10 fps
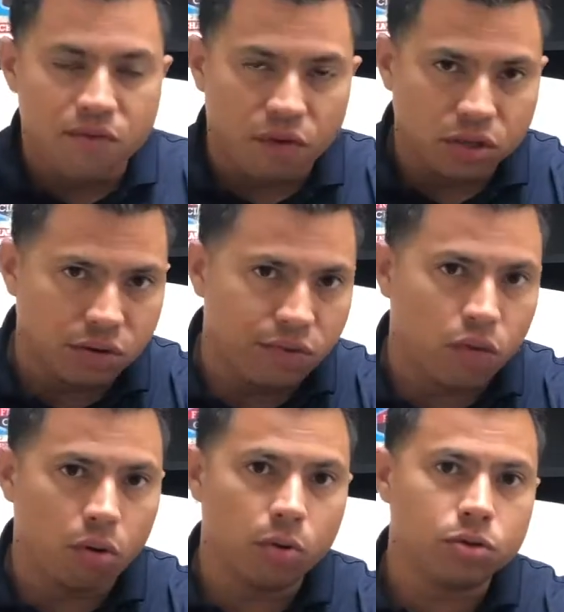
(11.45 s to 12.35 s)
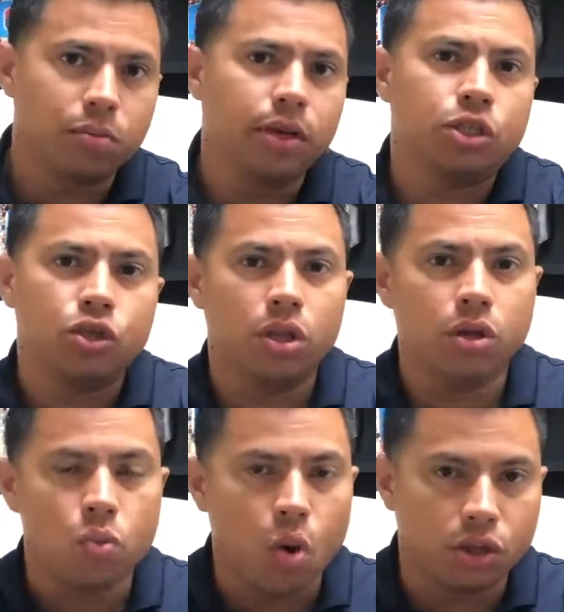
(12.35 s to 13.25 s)
First and foremost, make sure that
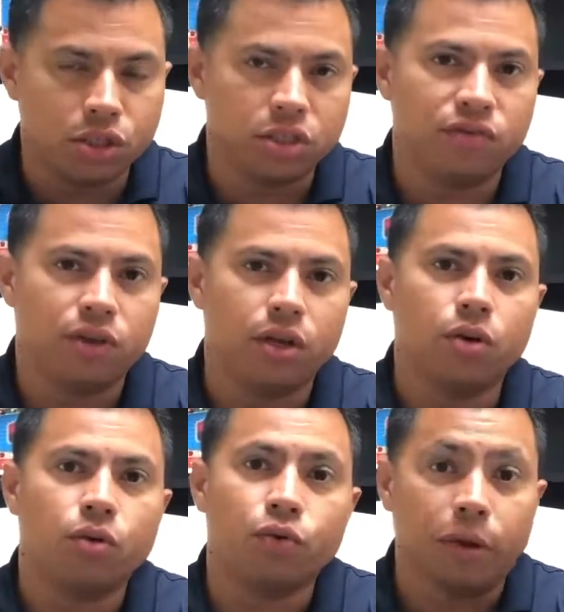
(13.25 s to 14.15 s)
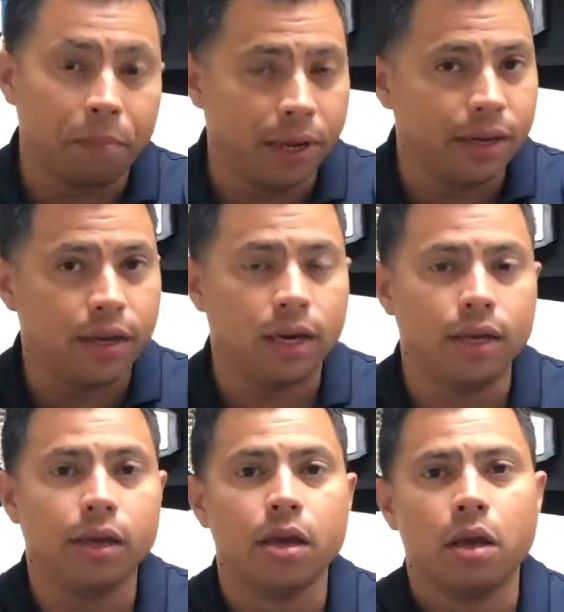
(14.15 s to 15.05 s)
you watch this video
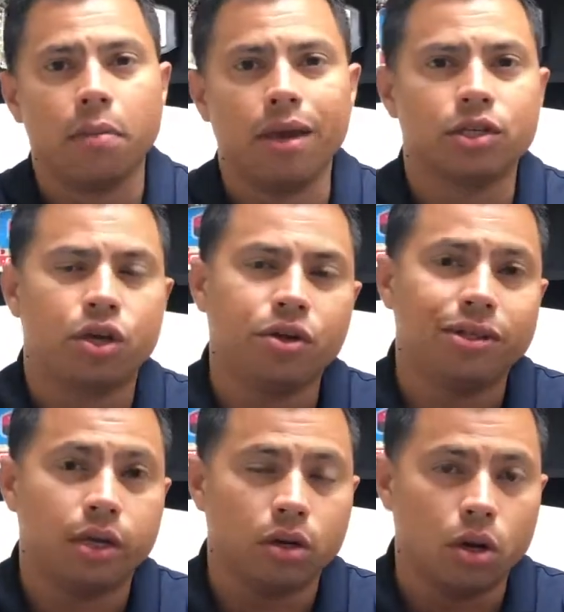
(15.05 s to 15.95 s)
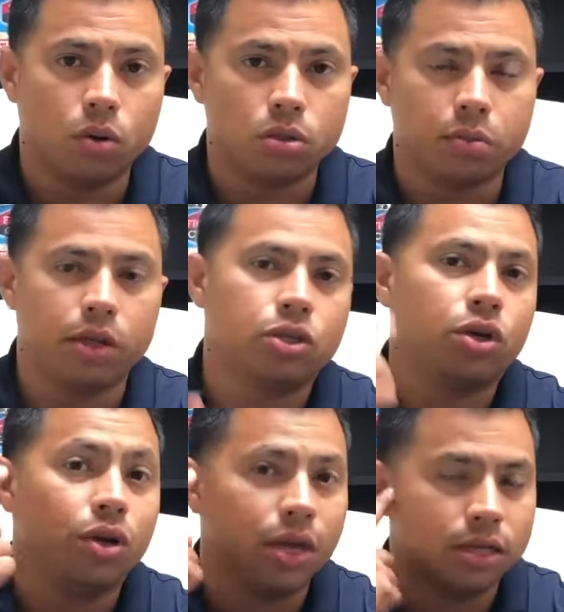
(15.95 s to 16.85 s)
repeatedly. Make sure you take notes, make sure
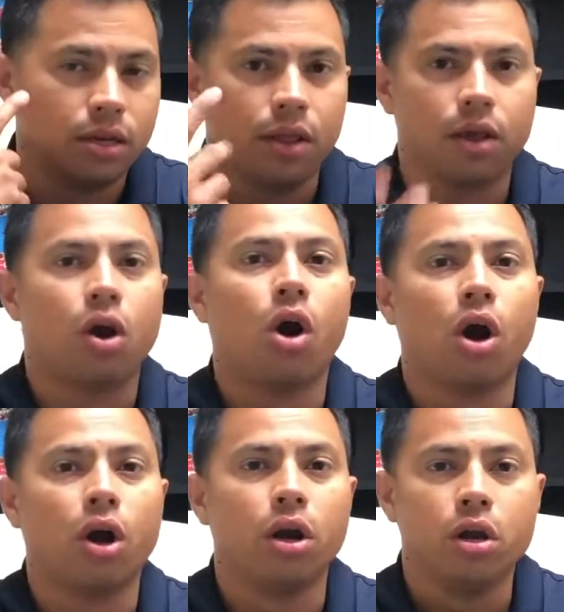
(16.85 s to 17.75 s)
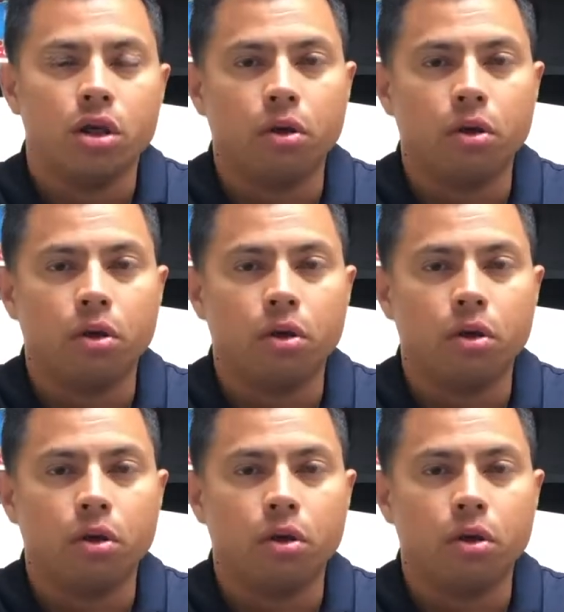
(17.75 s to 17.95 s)
you listen in the car.